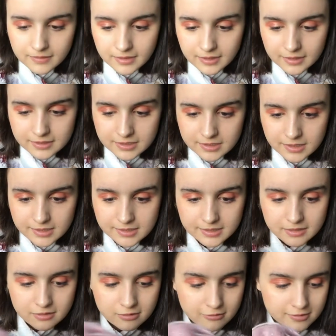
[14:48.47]
it's just
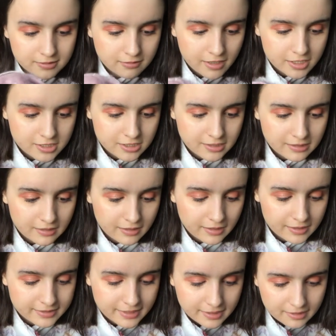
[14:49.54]
too scratchy? I
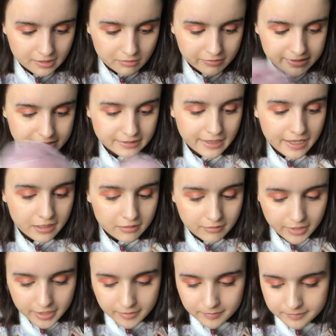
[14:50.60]
guess I could always layer
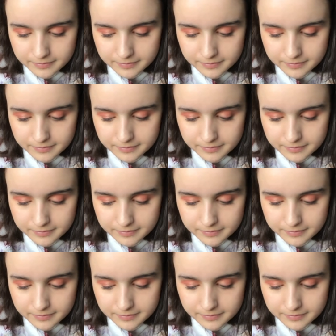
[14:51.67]
it.